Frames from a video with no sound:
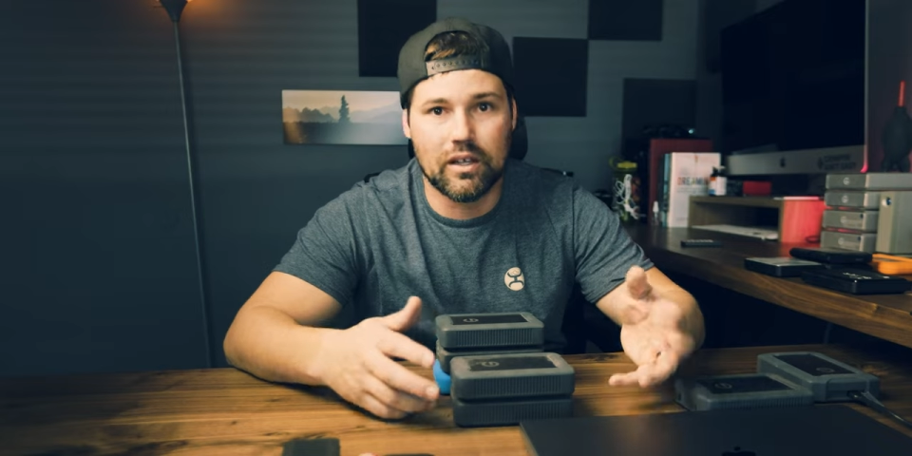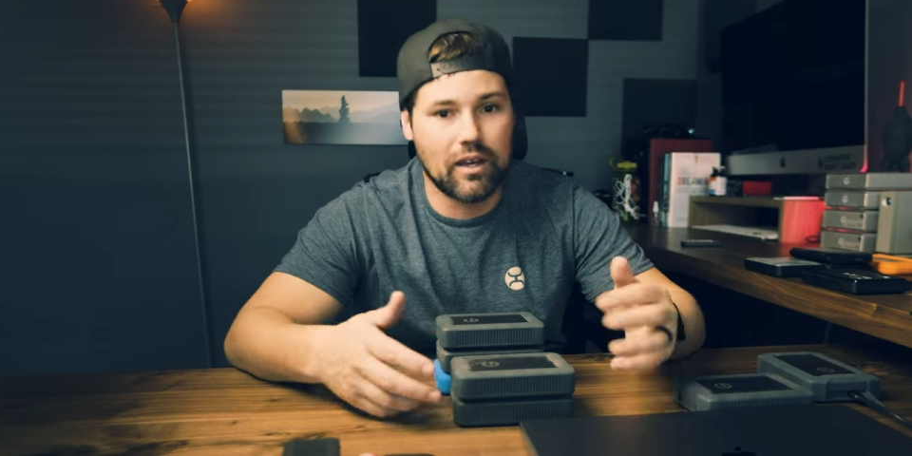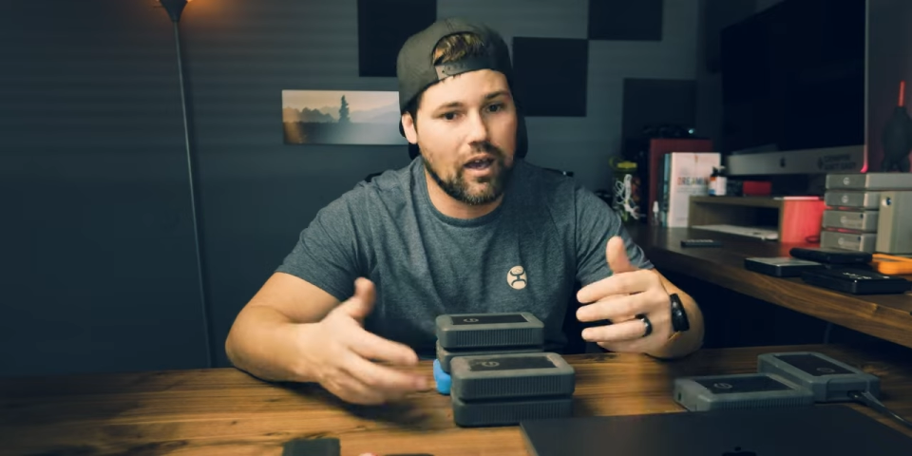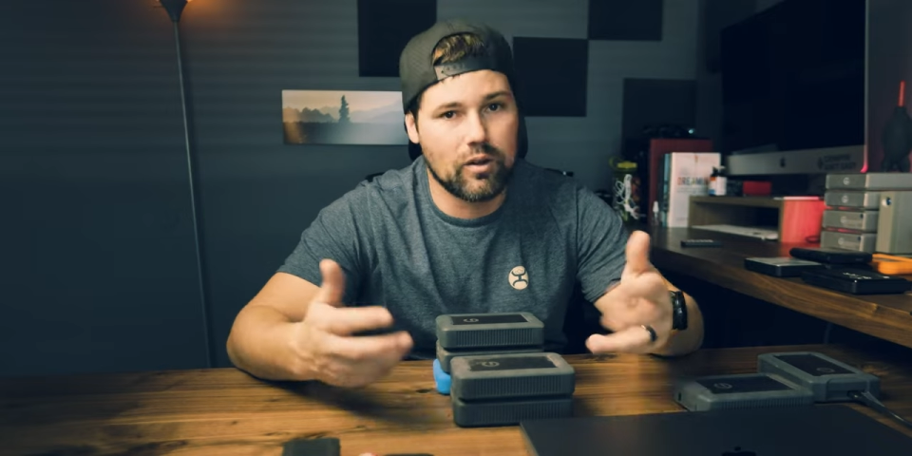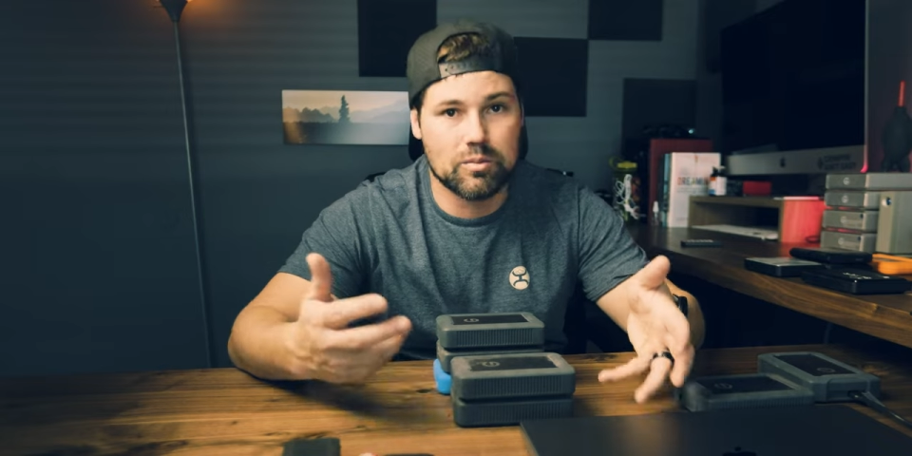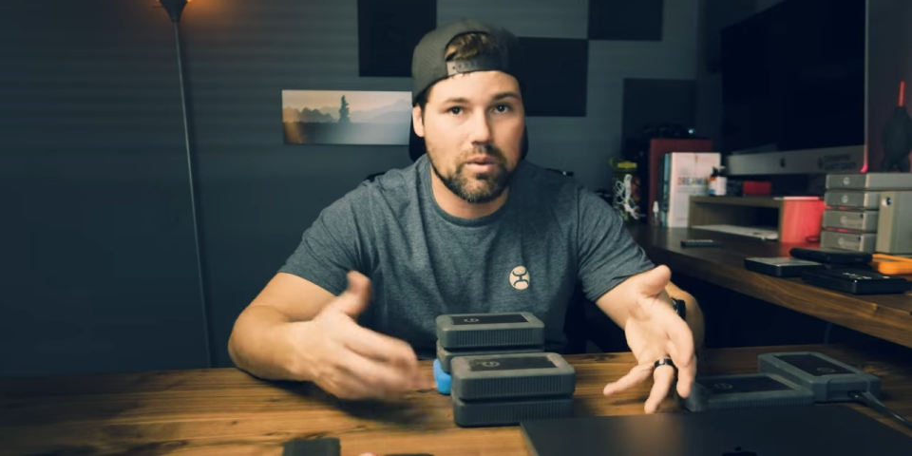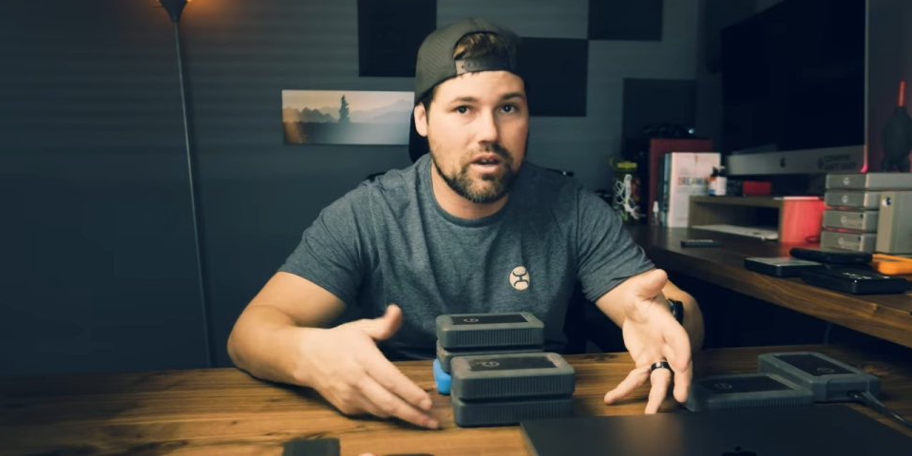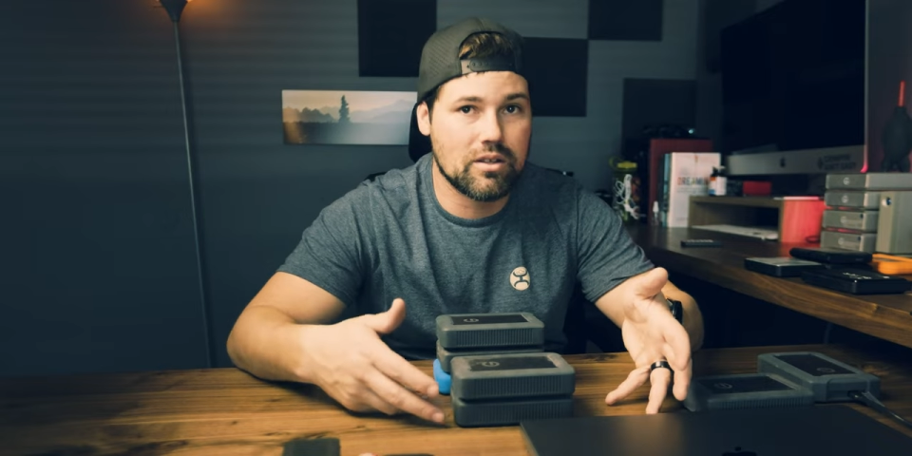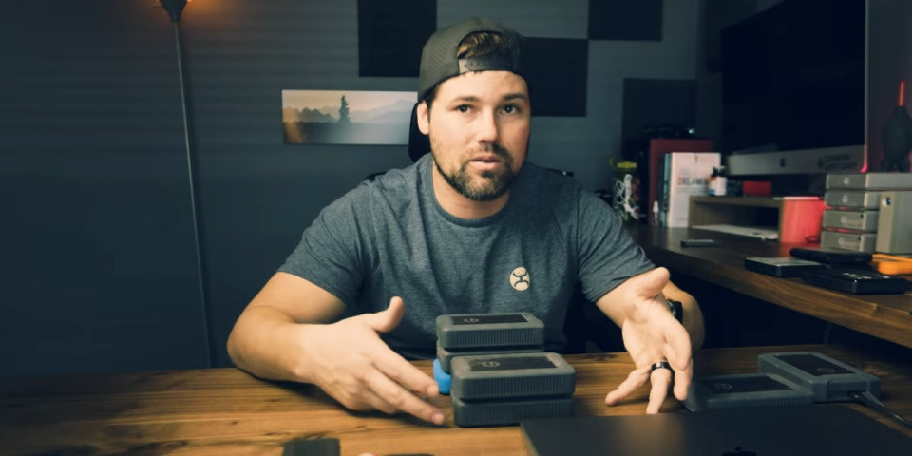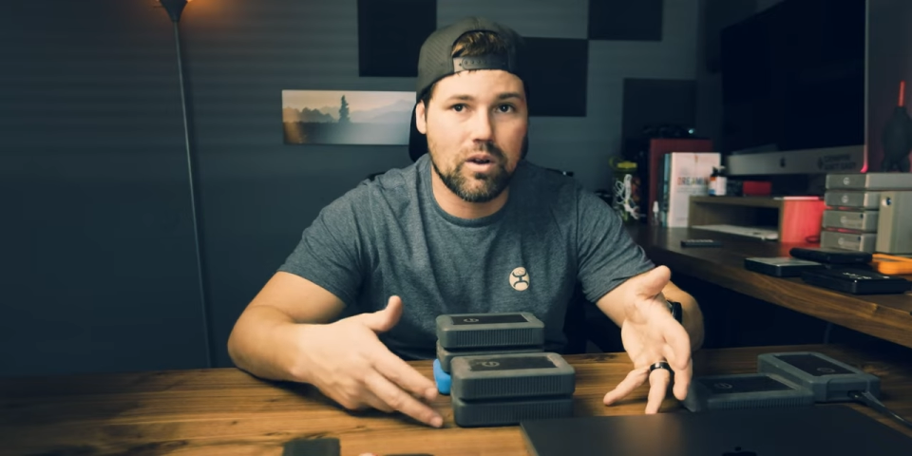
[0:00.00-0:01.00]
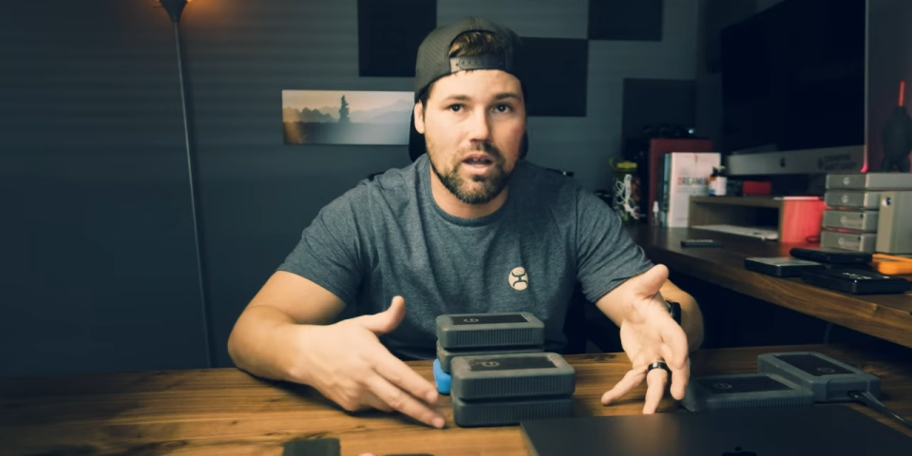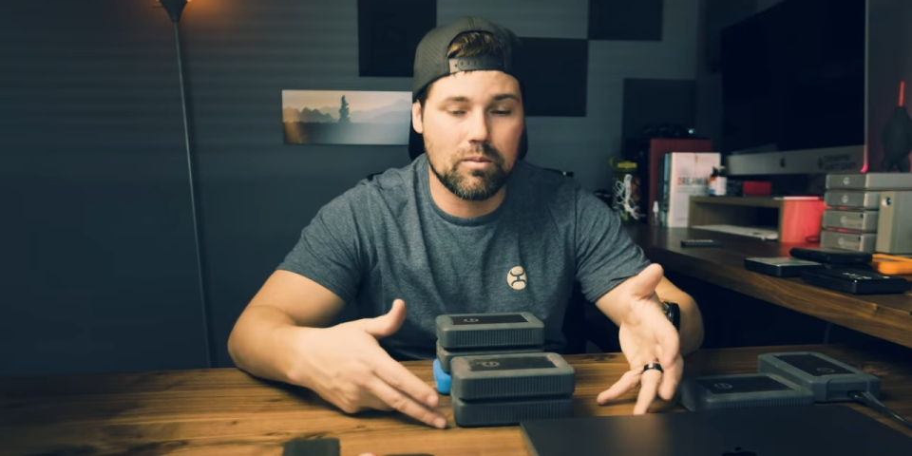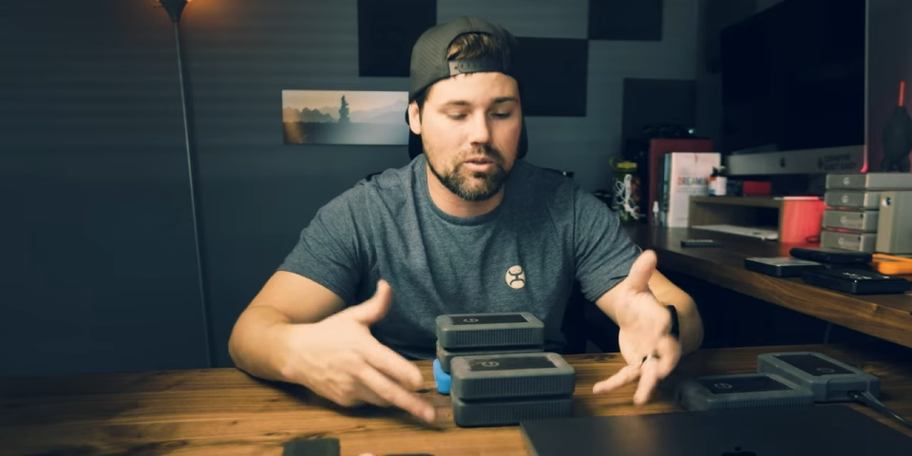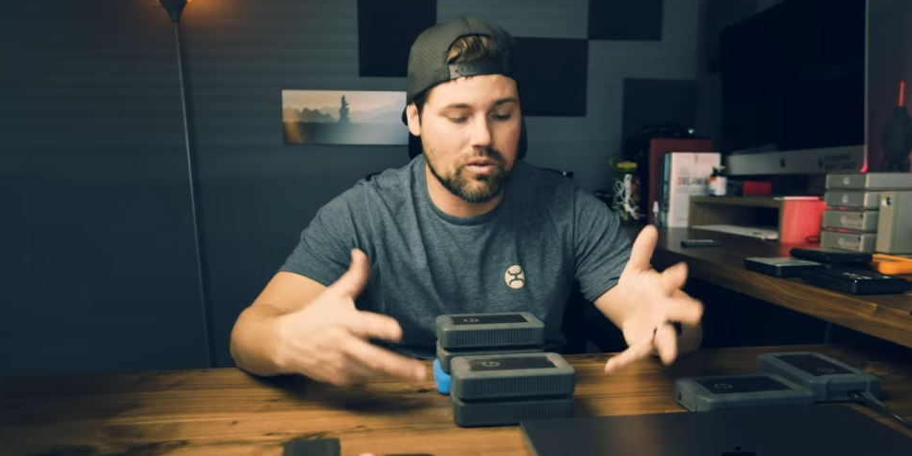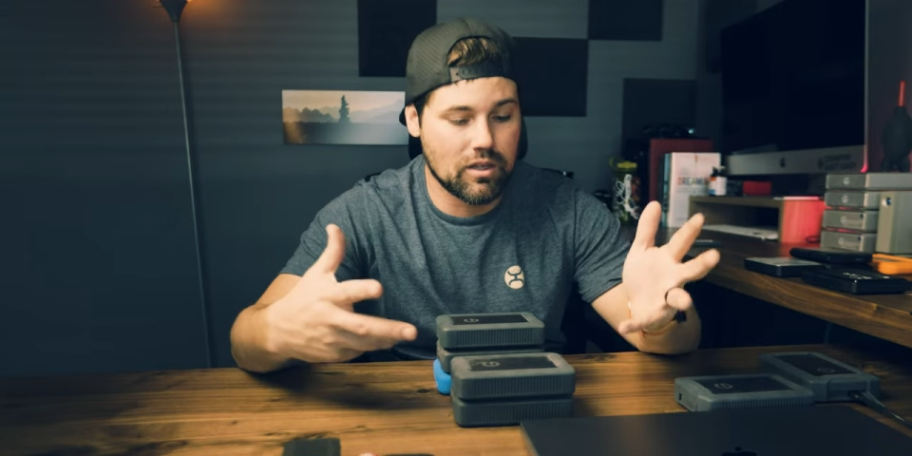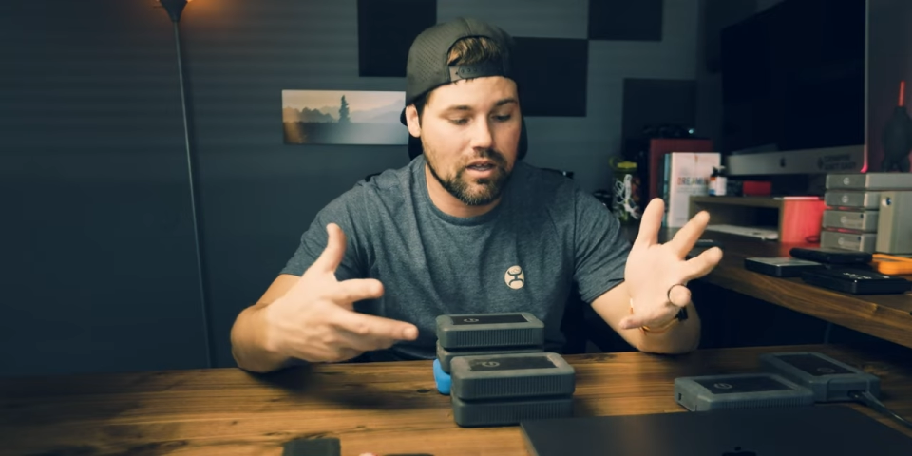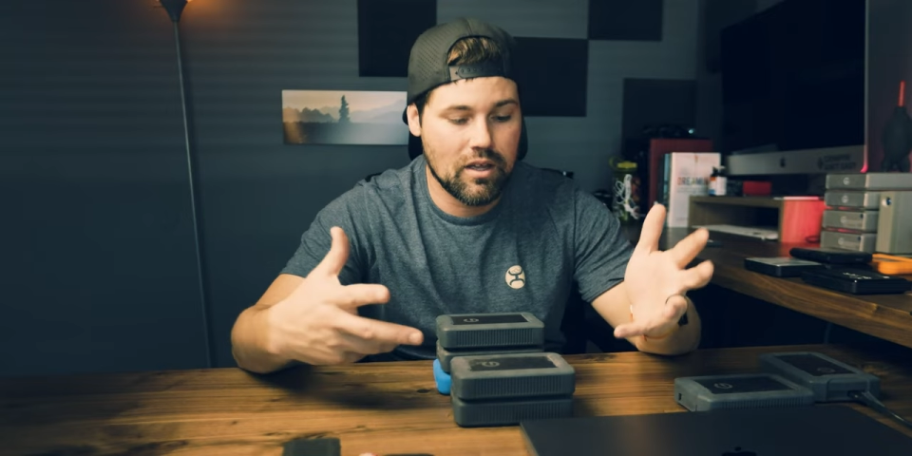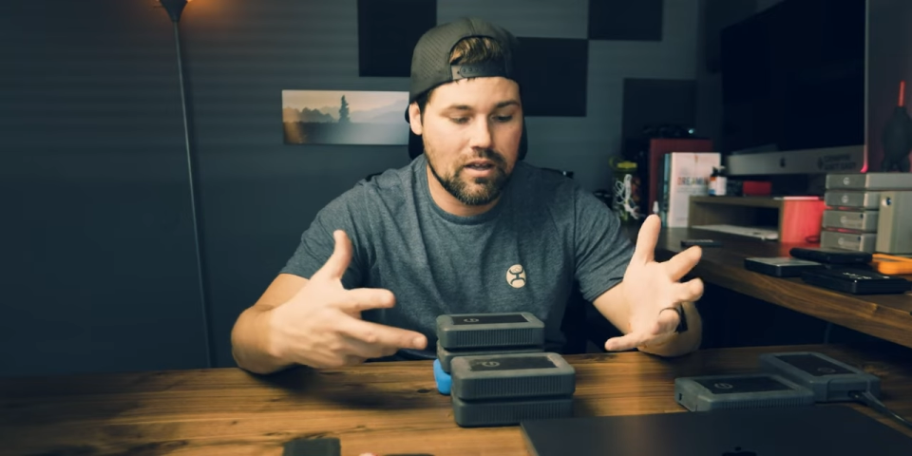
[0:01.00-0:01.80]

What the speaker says: it and how it's better than what I'm doing.